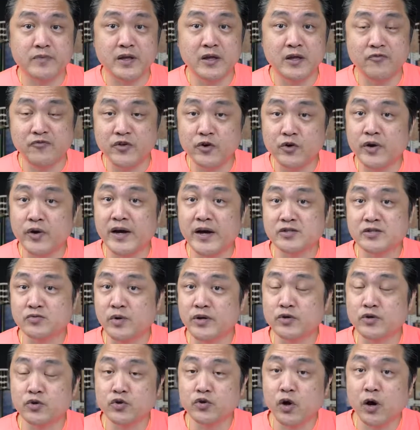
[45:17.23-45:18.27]
If US
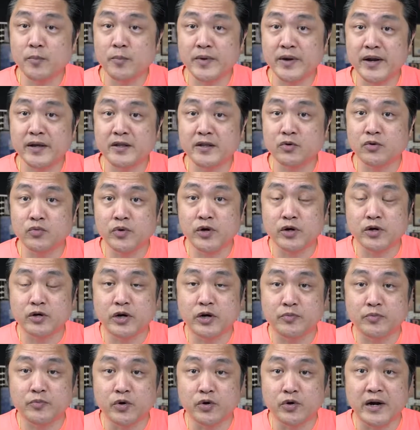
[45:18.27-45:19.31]
want to dominate the world
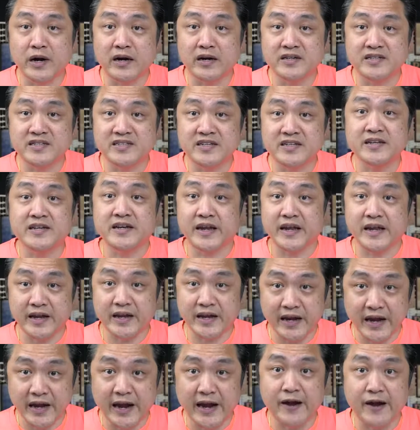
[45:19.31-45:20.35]
of cryptocurrency, they
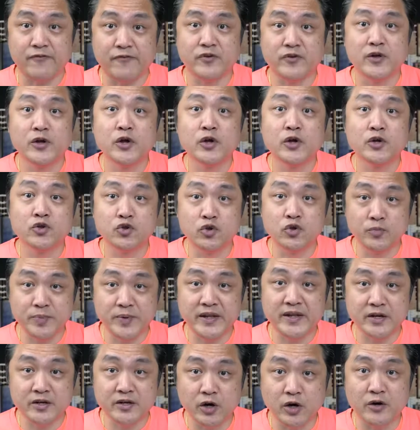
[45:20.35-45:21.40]
have to
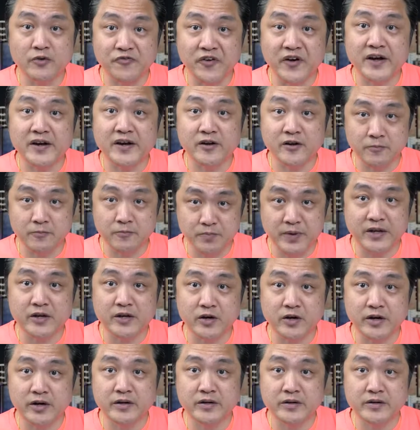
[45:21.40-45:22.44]
be the godfather of
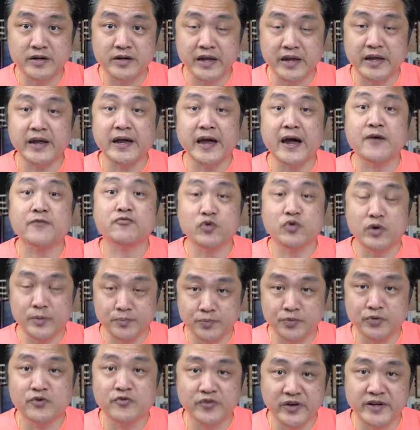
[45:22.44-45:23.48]
Bitcoin. They have to
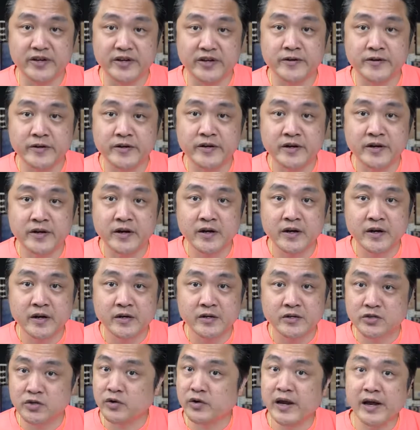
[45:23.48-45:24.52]
approve it.
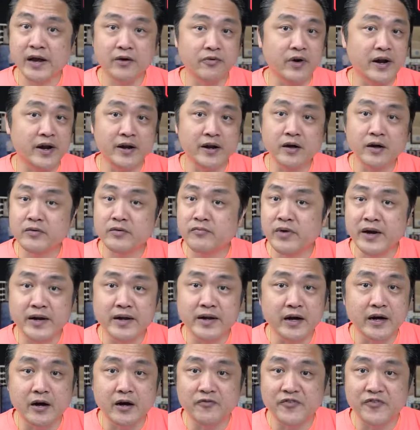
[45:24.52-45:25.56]
So they are
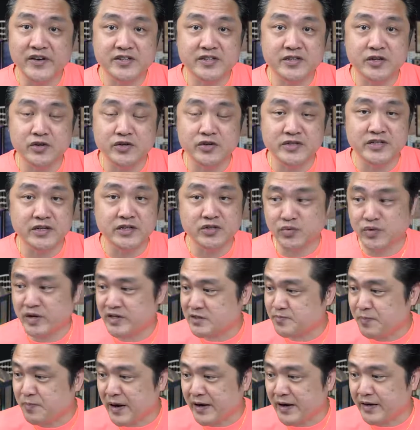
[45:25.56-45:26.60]
running out of excuses. We
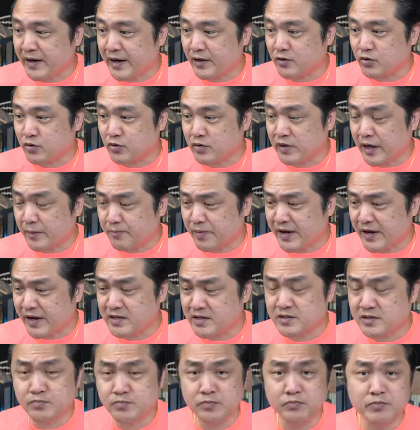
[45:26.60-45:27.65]
expect that to take
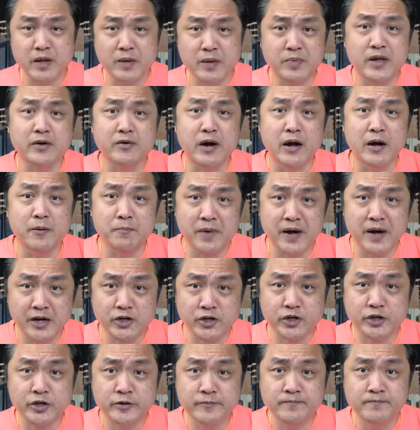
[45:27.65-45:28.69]
place maybe around
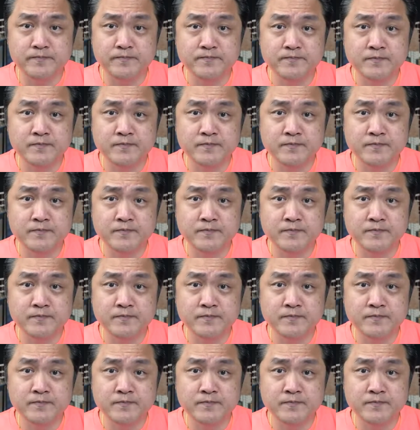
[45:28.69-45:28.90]
March.